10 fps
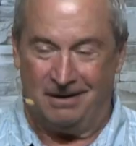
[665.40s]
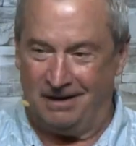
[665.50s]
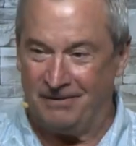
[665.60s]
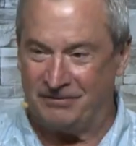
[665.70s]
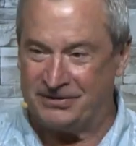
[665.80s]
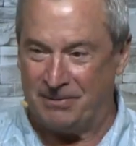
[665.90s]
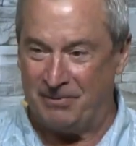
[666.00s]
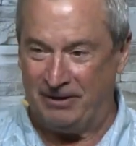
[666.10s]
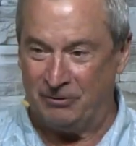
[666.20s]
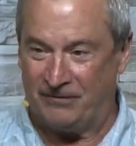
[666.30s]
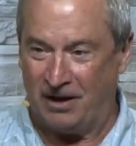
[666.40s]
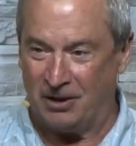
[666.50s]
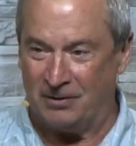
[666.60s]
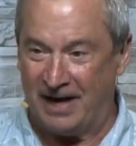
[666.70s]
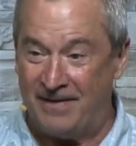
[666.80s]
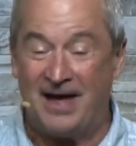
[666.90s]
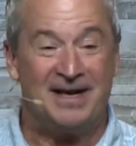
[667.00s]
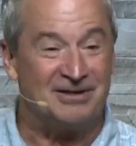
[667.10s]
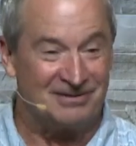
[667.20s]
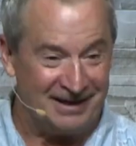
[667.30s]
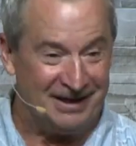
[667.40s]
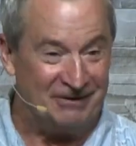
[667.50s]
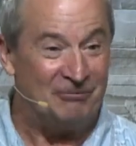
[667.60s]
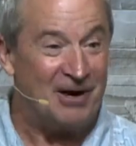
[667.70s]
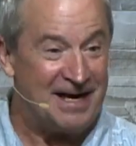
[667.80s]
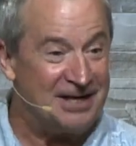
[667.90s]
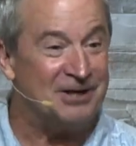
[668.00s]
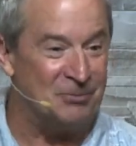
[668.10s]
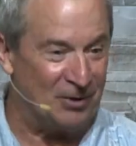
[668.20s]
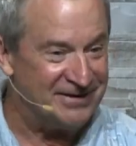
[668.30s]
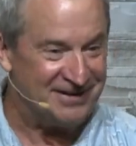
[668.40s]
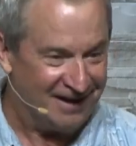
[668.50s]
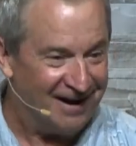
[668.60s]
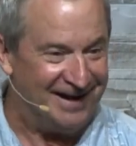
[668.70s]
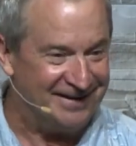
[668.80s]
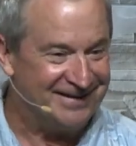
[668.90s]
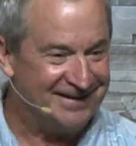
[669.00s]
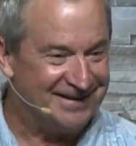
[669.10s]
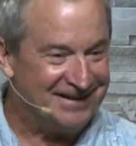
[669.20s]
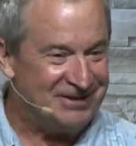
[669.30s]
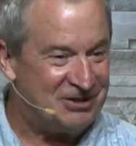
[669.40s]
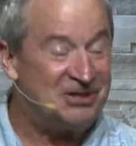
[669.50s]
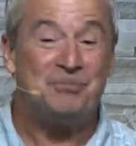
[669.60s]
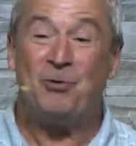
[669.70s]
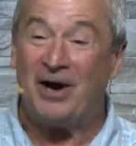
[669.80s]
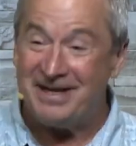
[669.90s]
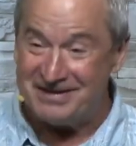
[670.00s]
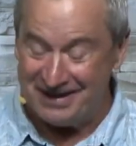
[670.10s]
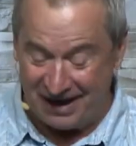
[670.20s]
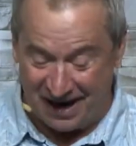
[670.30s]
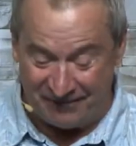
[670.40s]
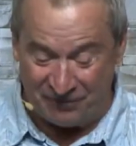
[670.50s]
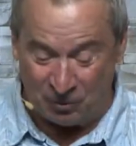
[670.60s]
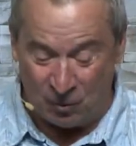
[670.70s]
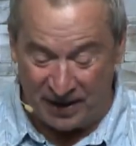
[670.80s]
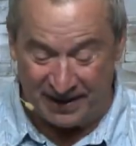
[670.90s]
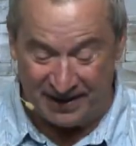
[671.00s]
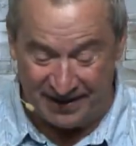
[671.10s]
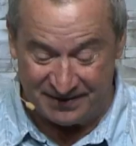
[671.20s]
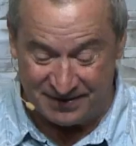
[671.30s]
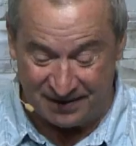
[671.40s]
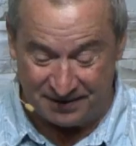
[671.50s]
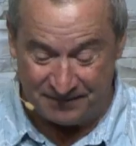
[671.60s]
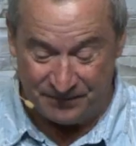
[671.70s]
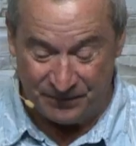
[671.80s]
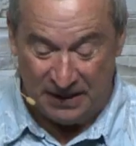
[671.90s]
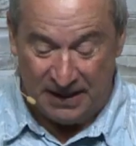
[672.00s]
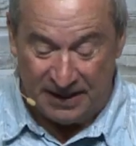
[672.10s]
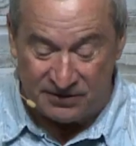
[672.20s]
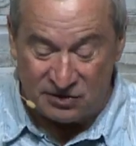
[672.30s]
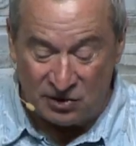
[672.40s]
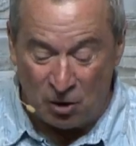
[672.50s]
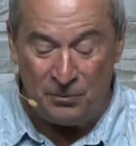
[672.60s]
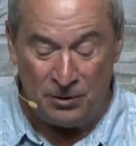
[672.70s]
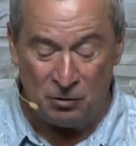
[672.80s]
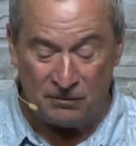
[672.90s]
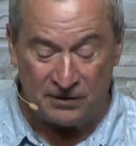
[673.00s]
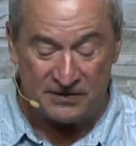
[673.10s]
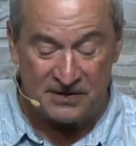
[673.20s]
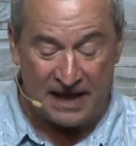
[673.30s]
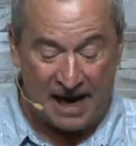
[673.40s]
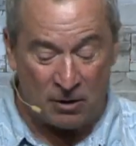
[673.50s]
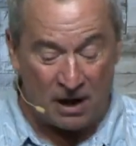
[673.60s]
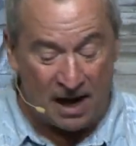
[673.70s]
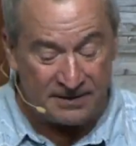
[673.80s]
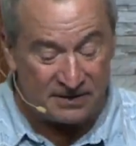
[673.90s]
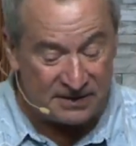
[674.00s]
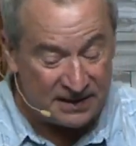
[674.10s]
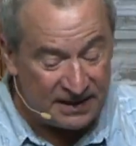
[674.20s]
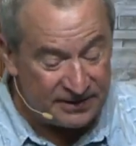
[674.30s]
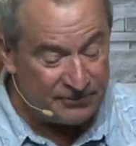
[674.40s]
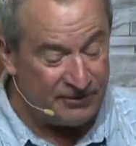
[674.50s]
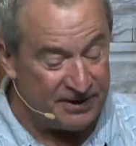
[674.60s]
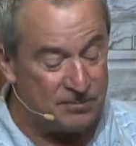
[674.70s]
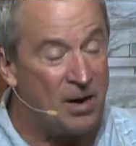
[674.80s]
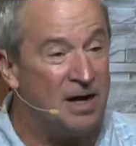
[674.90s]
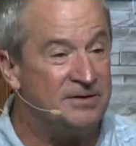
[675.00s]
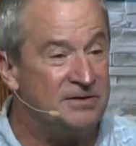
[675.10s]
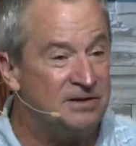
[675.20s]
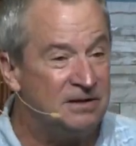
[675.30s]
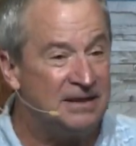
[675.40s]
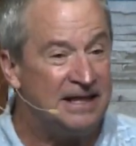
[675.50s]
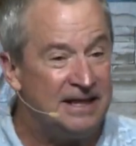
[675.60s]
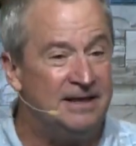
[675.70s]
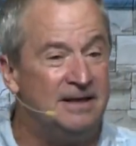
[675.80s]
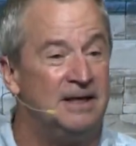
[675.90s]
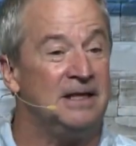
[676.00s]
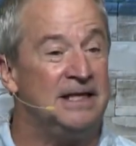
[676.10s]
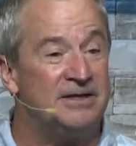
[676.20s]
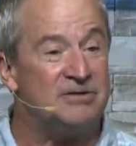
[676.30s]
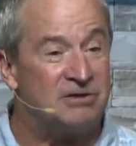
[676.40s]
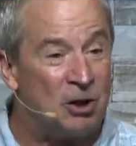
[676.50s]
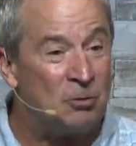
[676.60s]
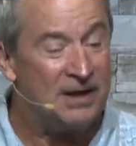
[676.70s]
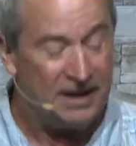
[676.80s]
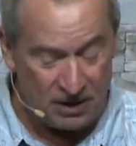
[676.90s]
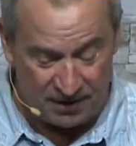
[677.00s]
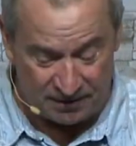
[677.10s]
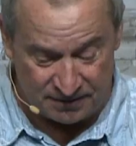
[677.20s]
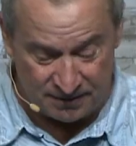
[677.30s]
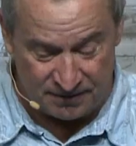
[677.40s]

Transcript: of someone to follow, and that is Leah, right here, praising God. She's praising God for what he has done. It's so beautiful to see how God sees and responds to Leah's lonely heart,